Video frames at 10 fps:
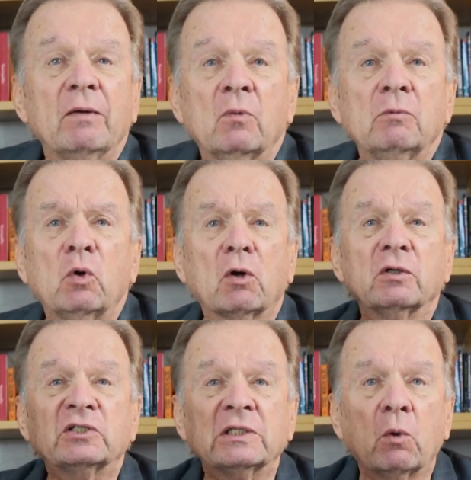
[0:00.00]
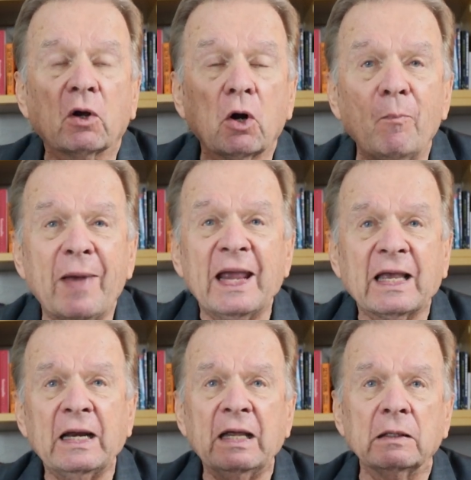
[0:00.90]
we're going to we're going to make
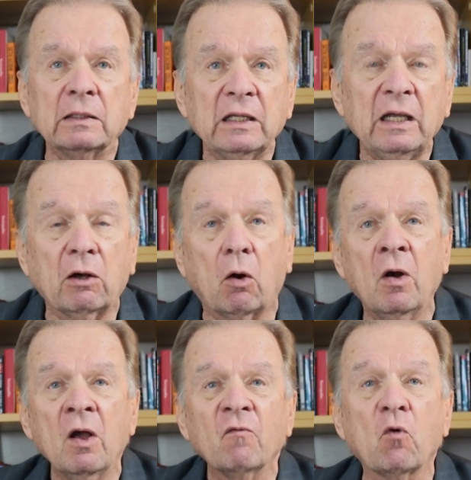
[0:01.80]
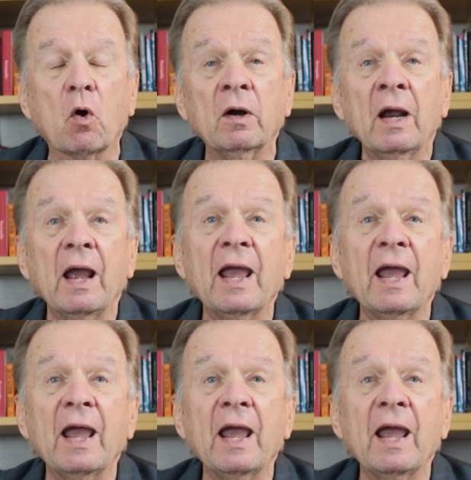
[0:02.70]
it illegal for